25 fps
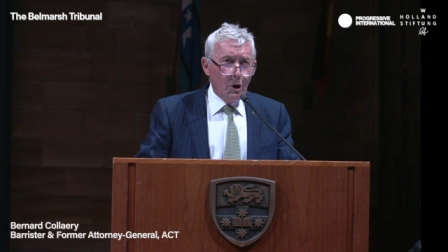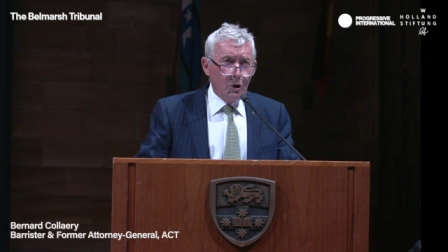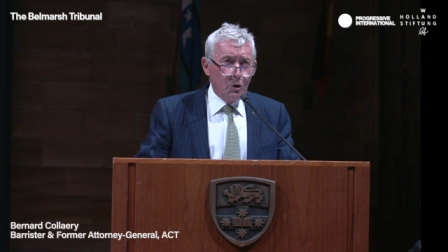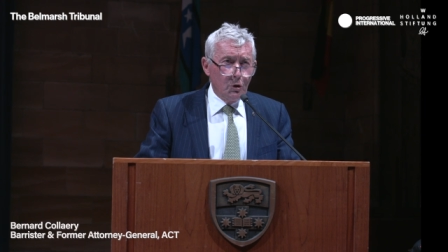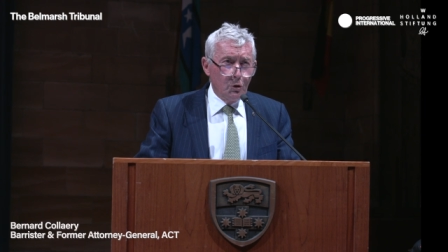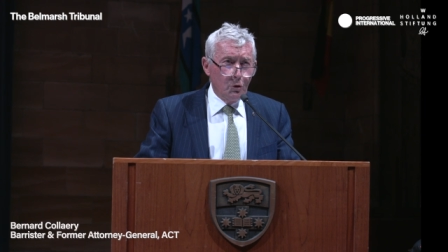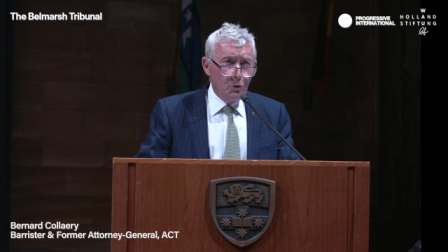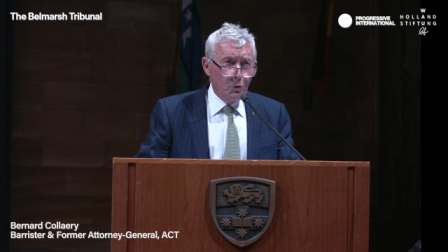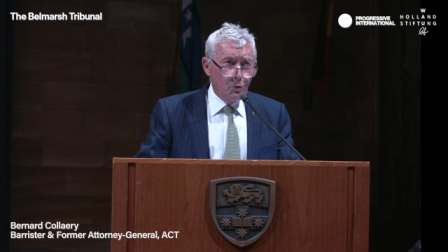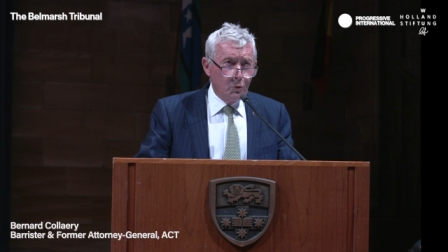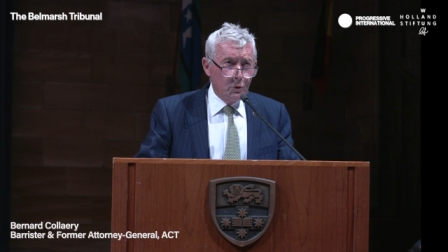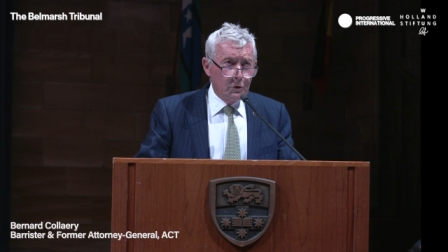
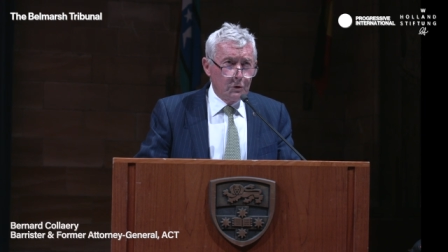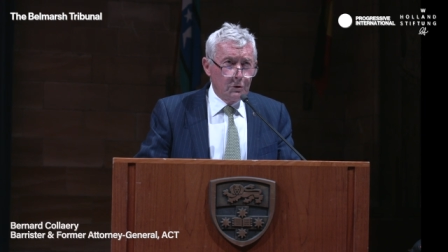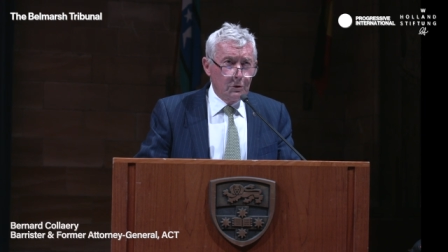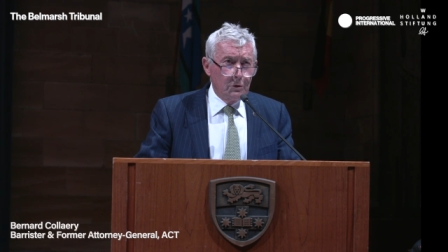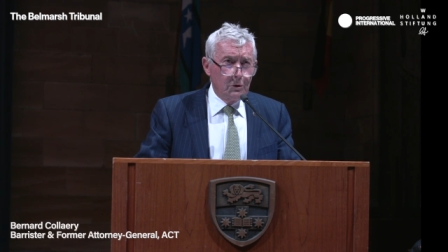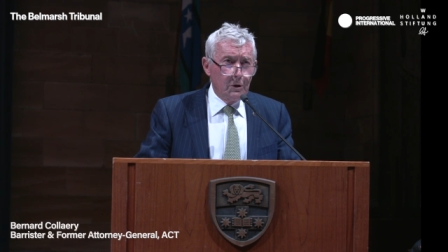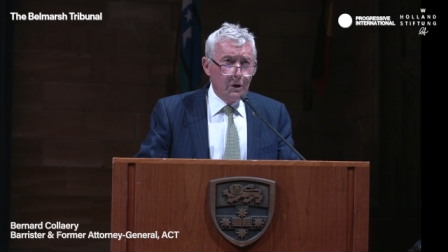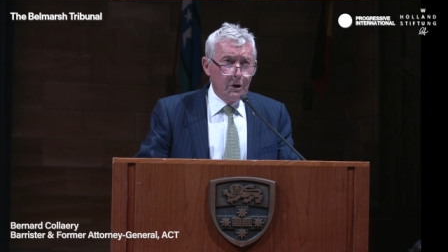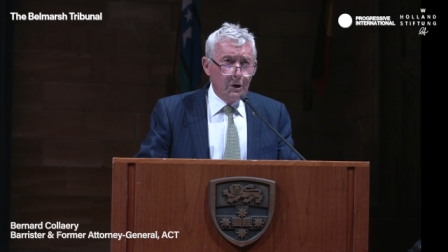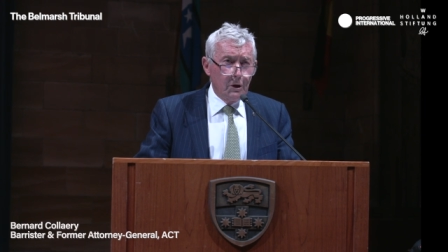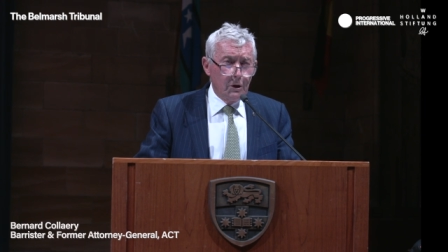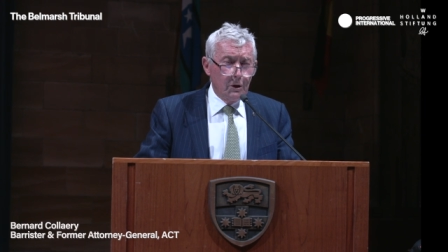you
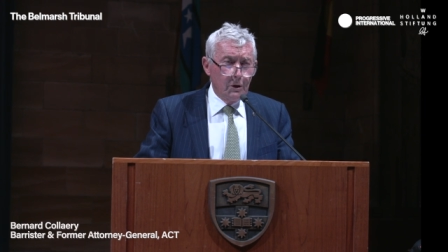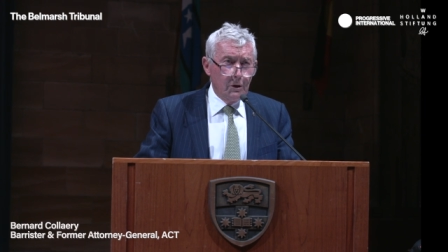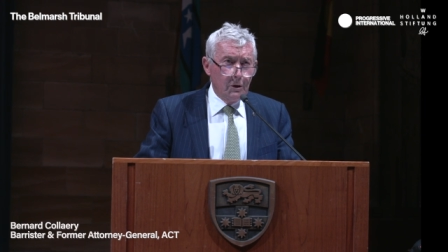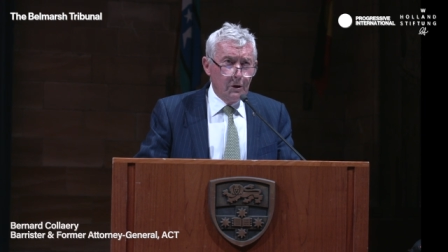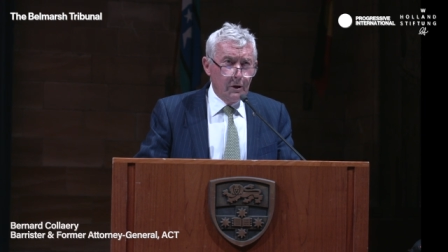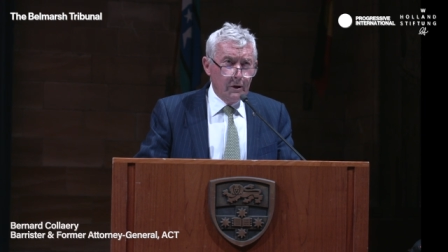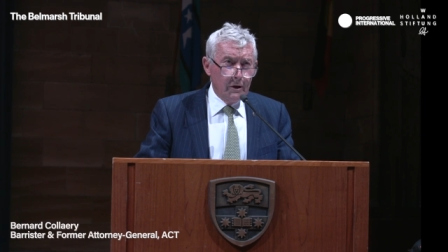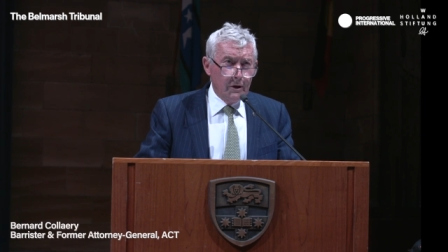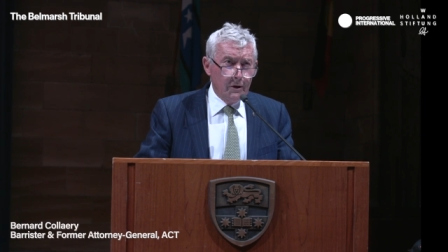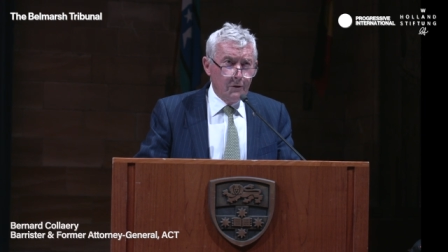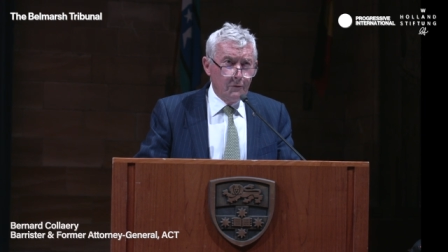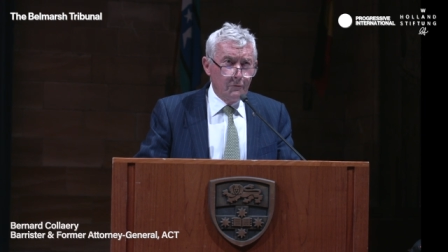will
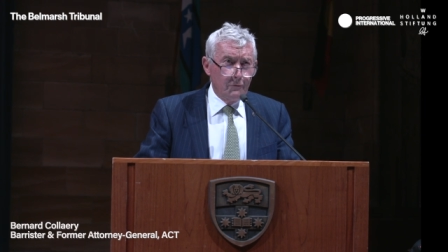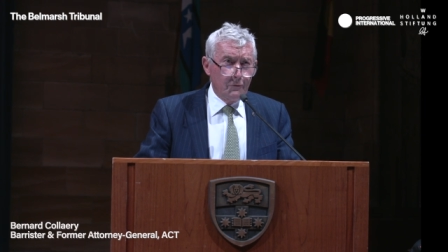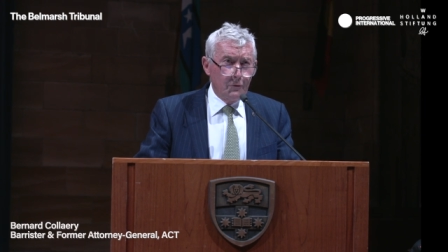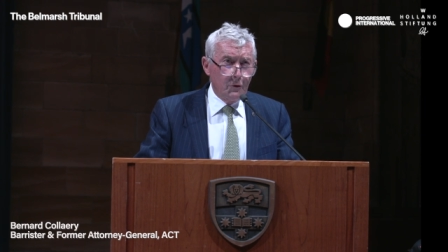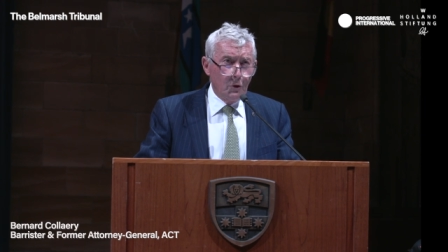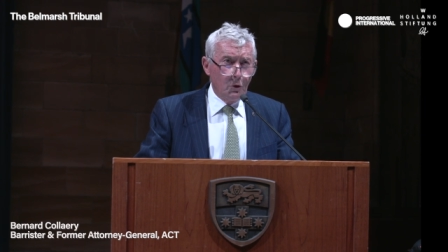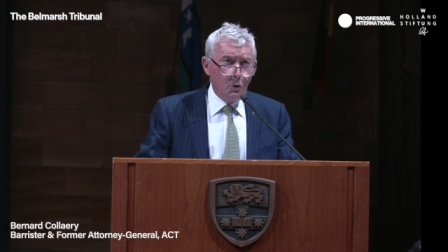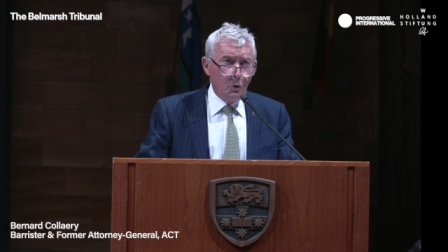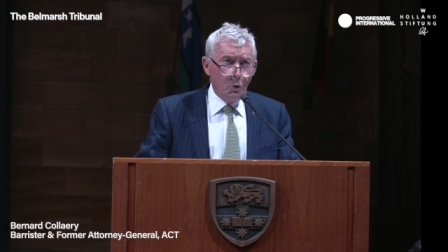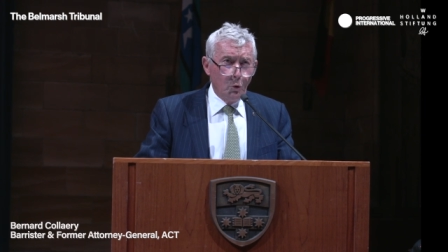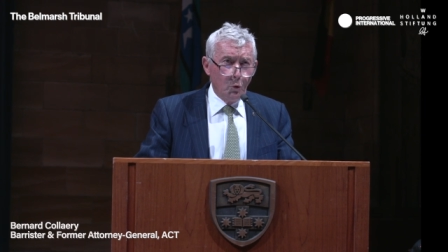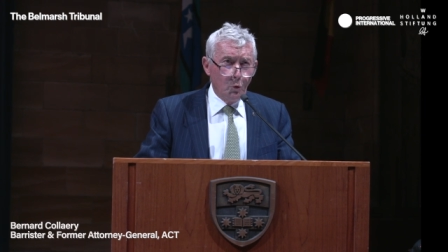
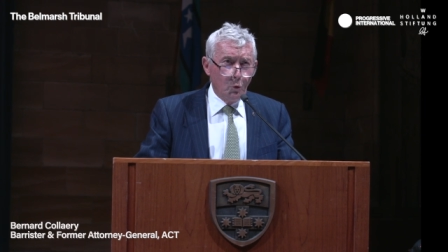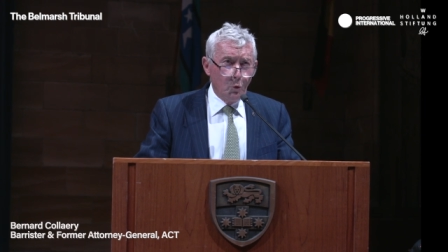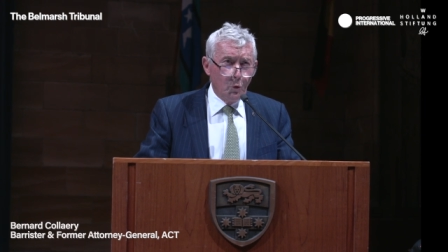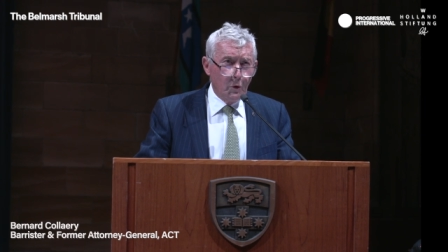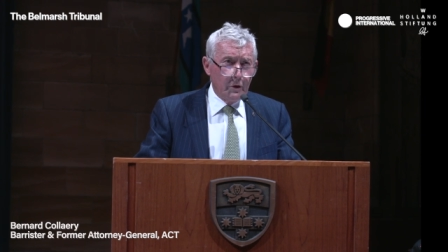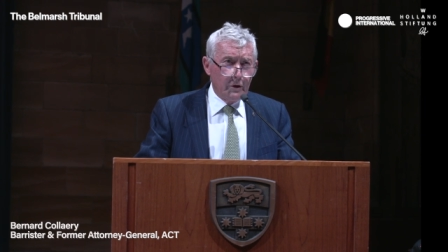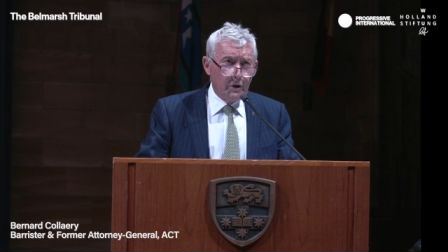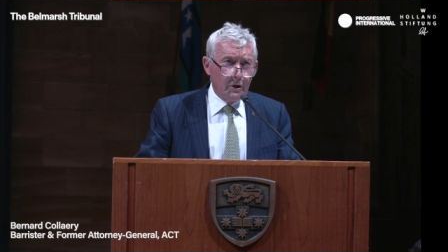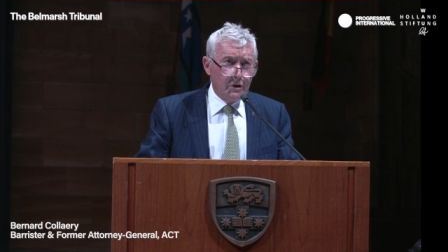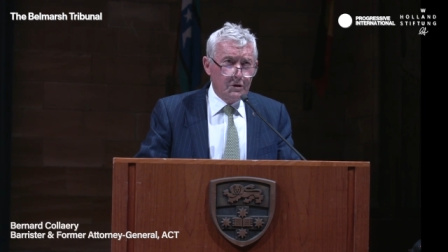live with